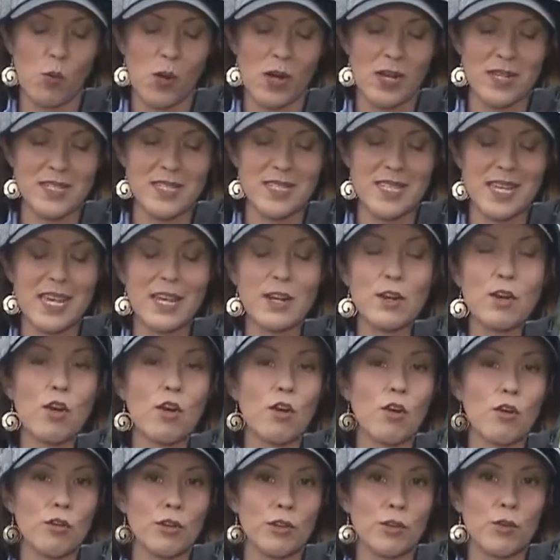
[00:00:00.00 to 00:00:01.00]
was an
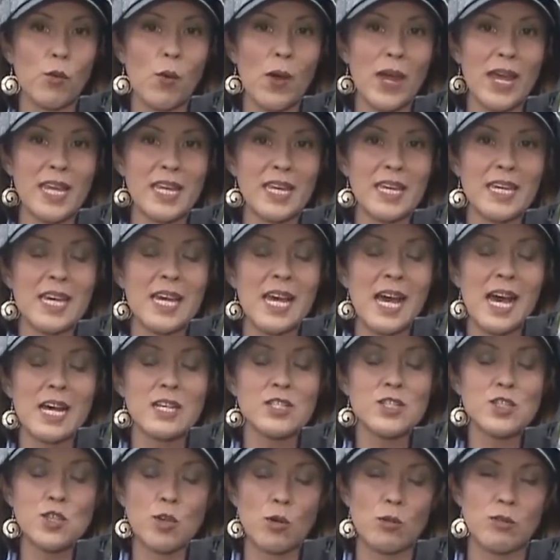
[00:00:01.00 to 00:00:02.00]
earthquake
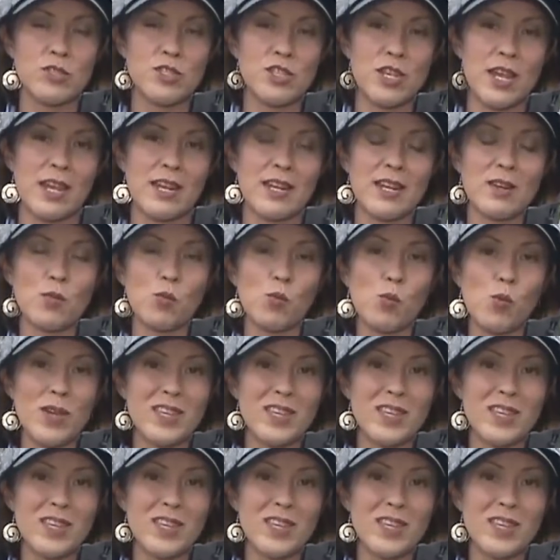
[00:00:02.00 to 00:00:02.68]
associated